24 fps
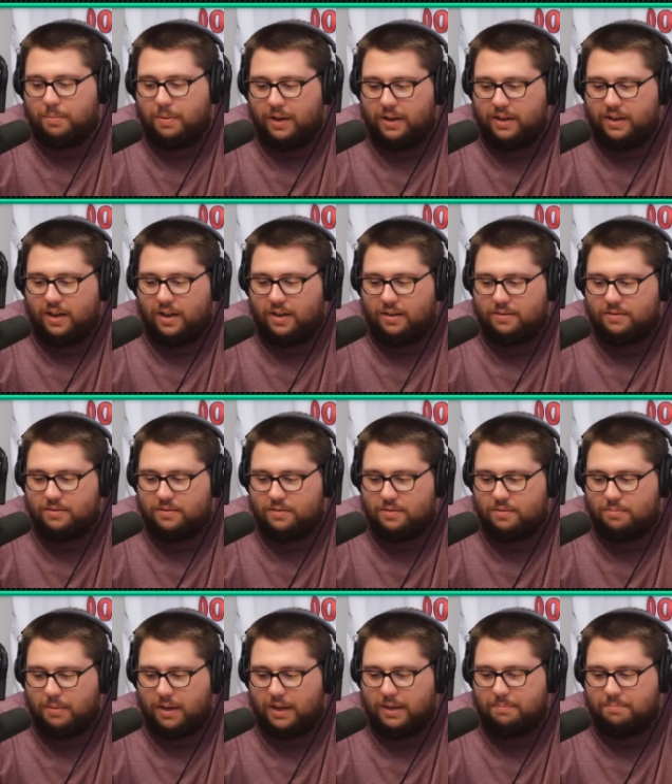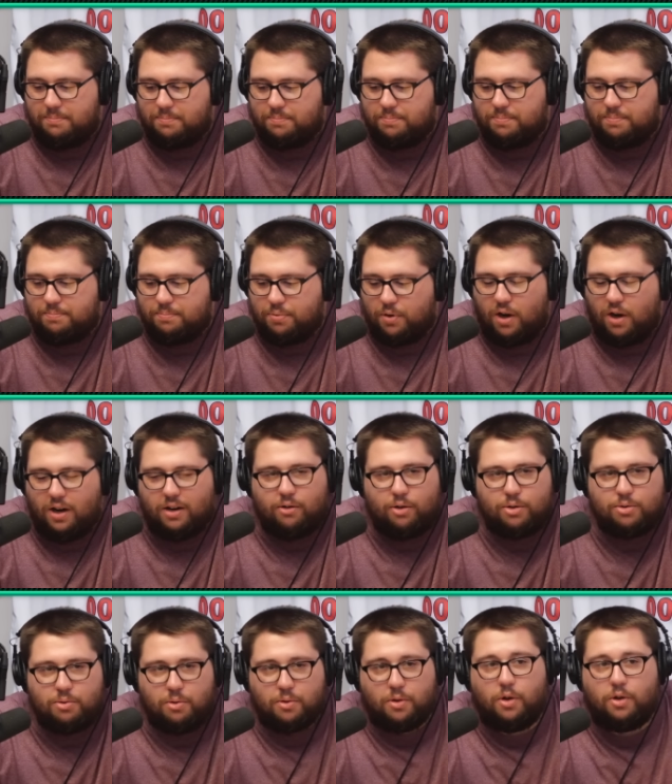depending on my
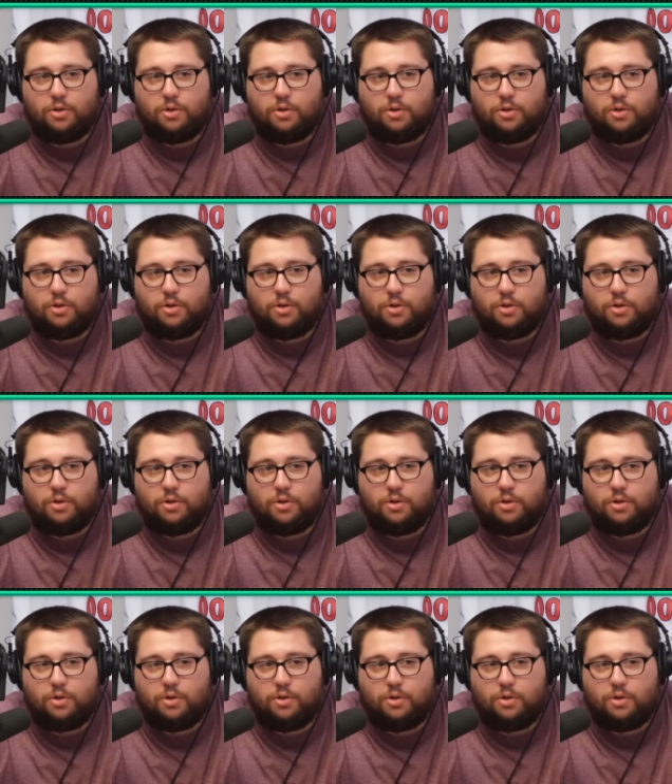progress with